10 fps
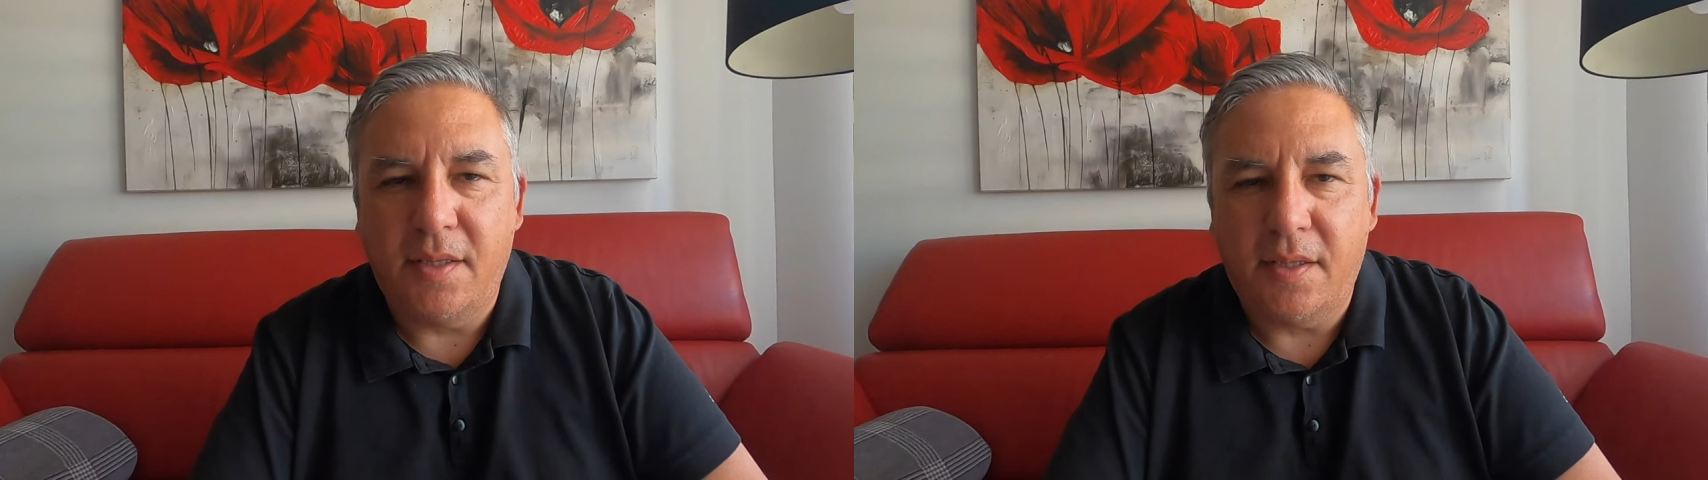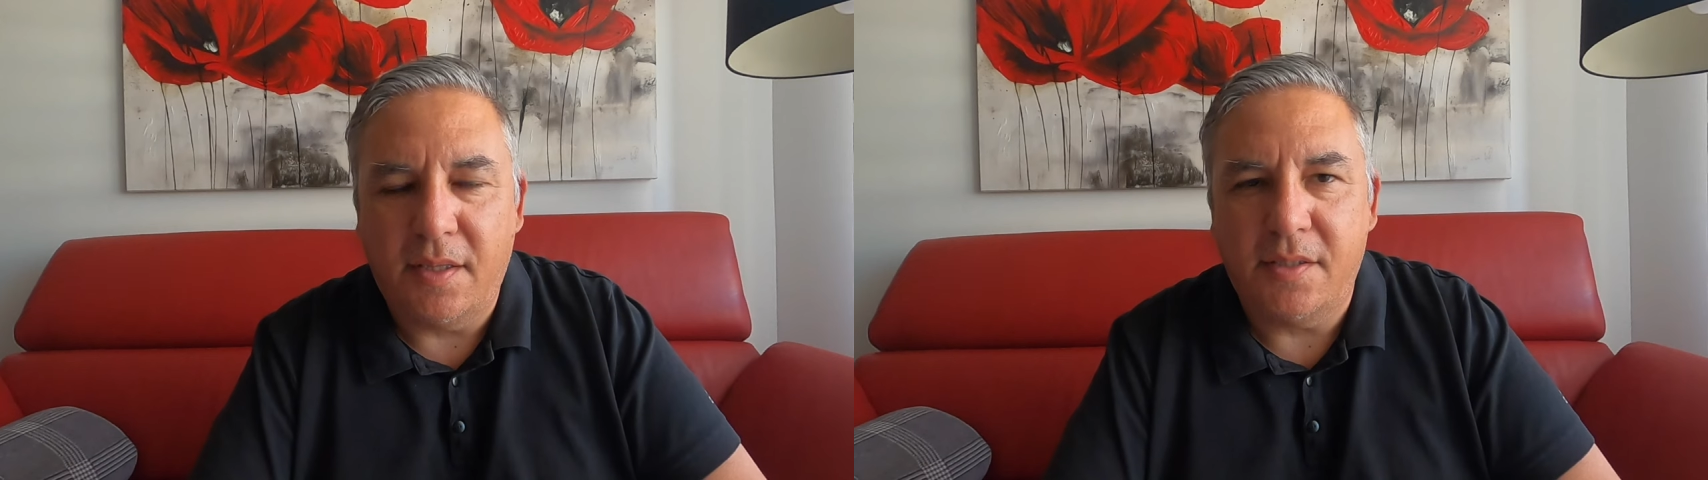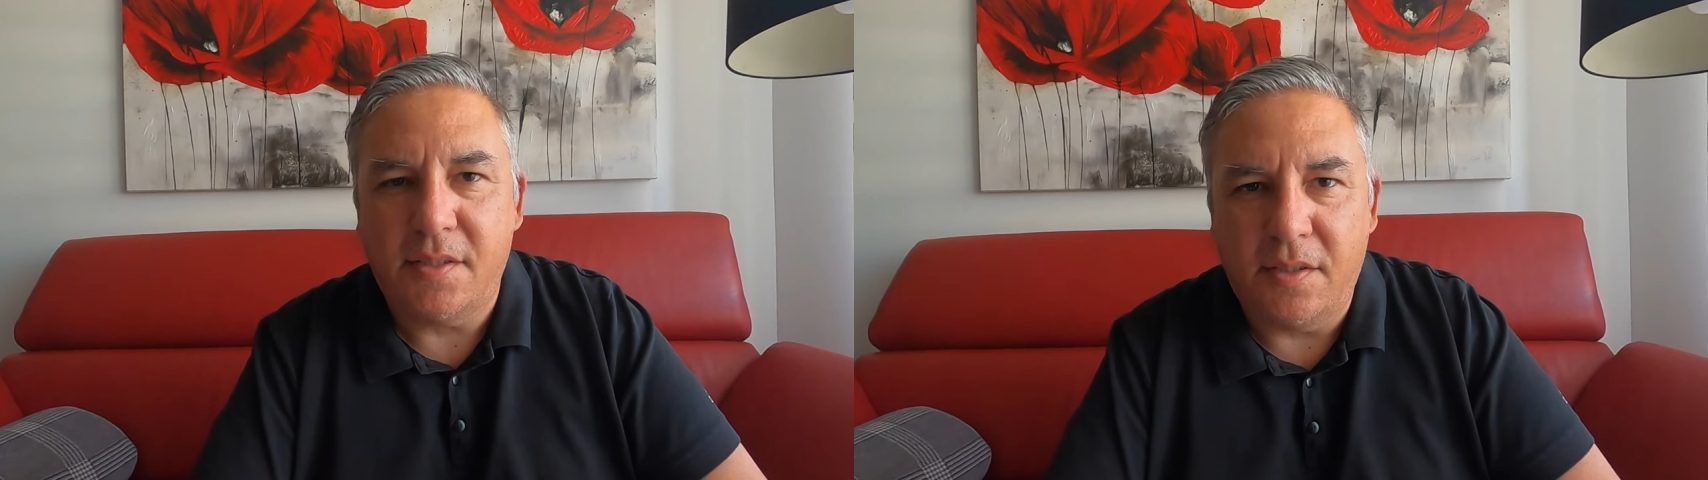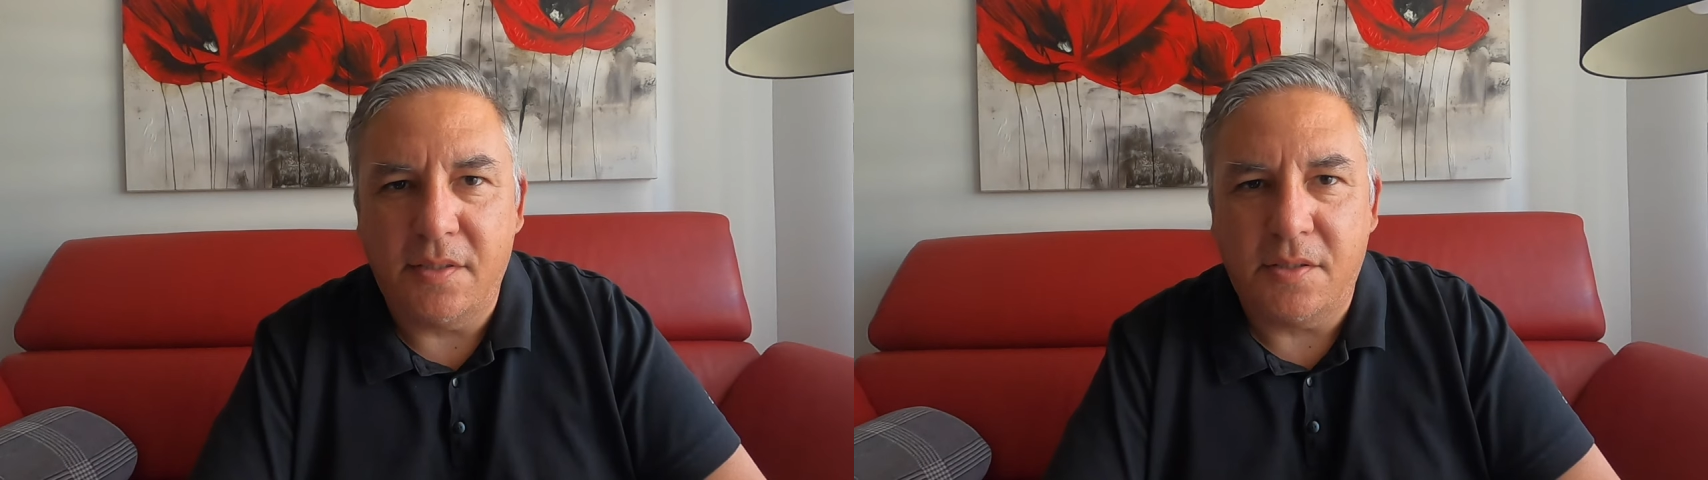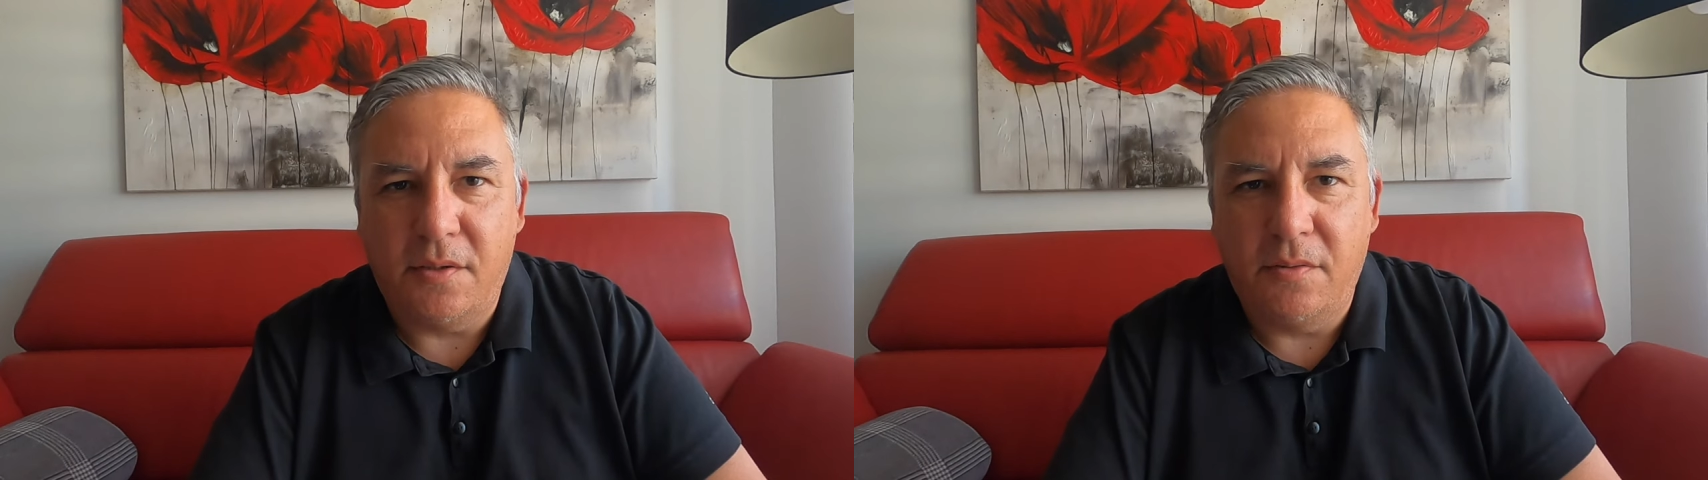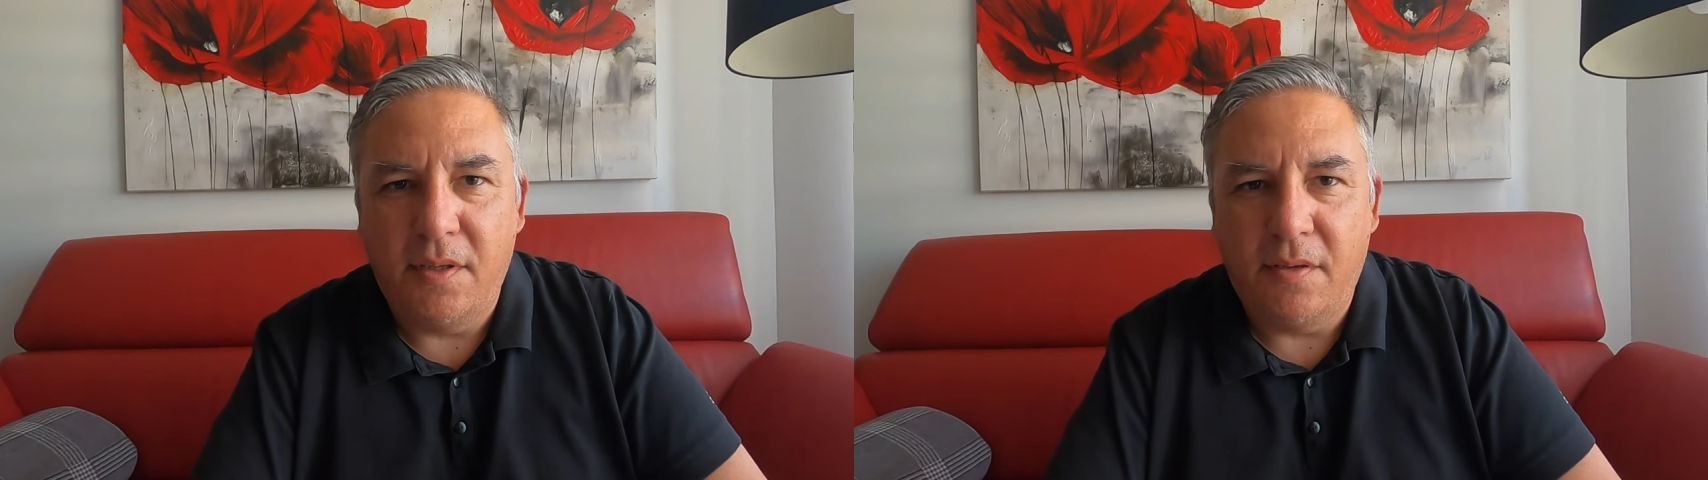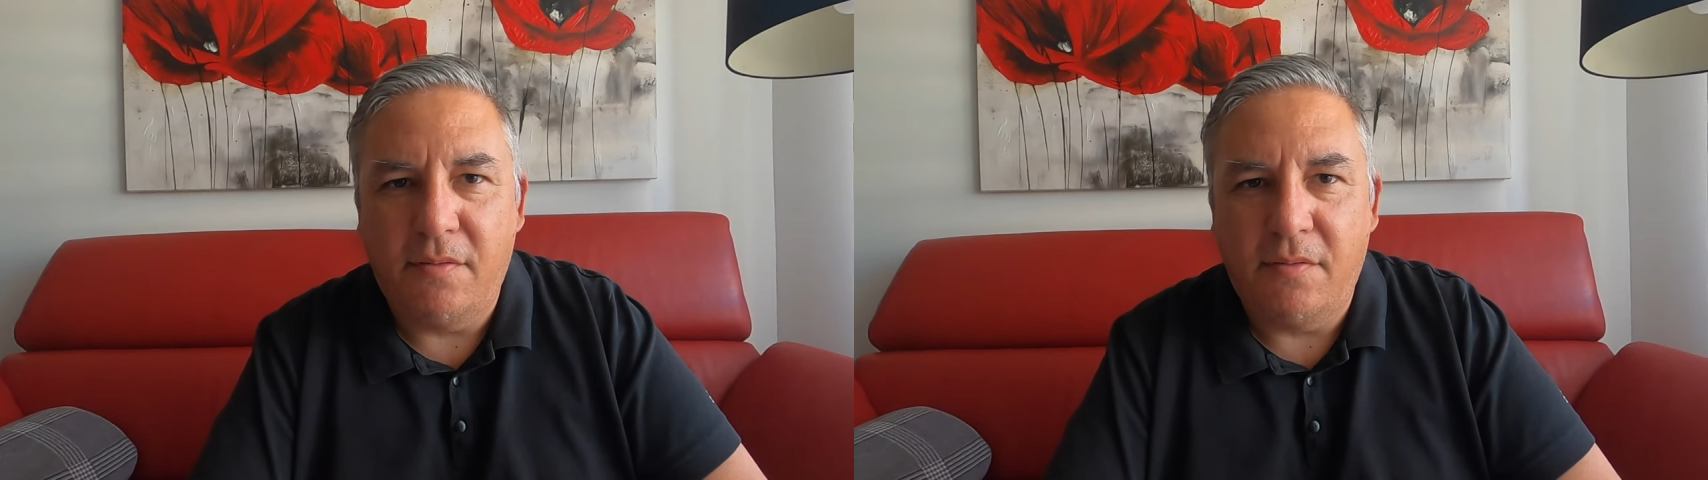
and he's also